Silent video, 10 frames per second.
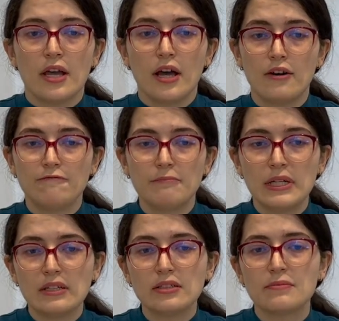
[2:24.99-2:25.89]
of
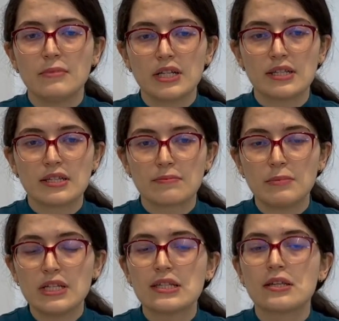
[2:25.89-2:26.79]
milk must
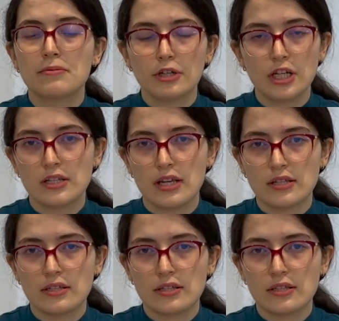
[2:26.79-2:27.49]
be separated.